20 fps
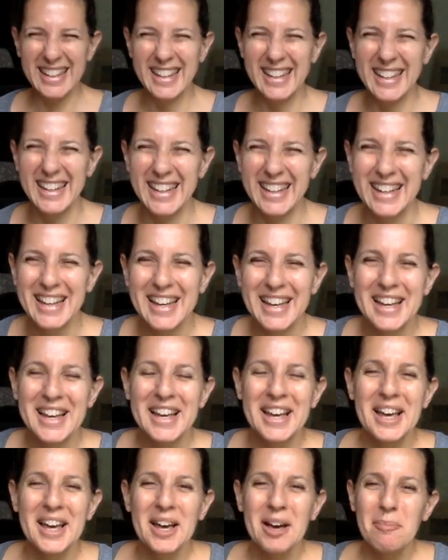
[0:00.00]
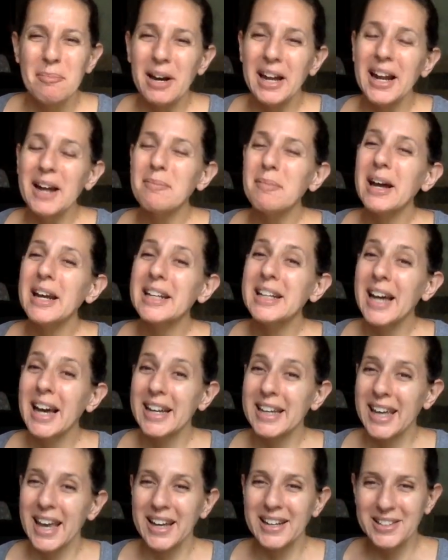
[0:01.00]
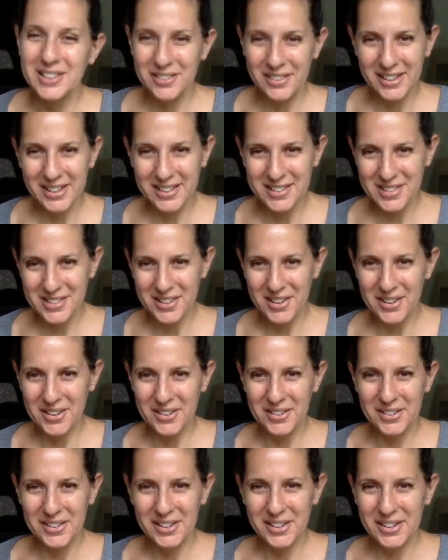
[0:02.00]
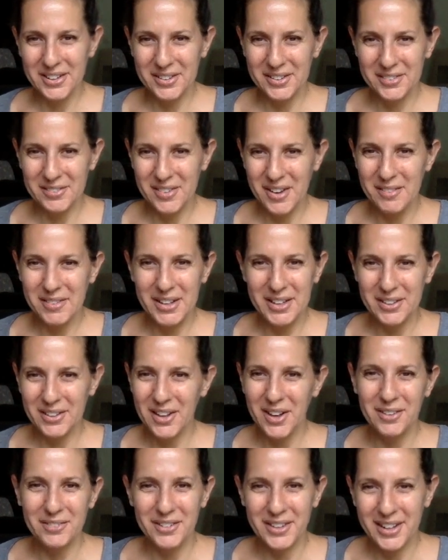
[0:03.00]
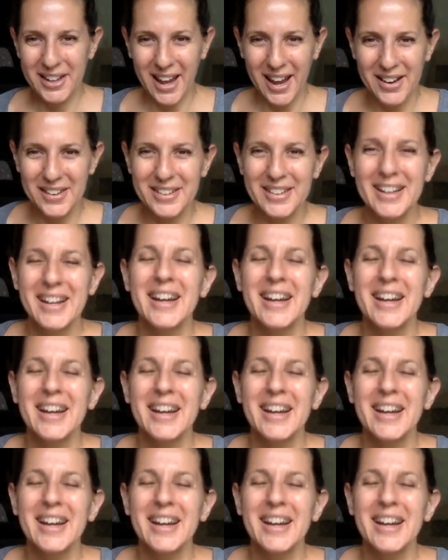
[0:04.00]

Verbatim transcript: but I might not get to it. So, you know, maybe it'll all work out.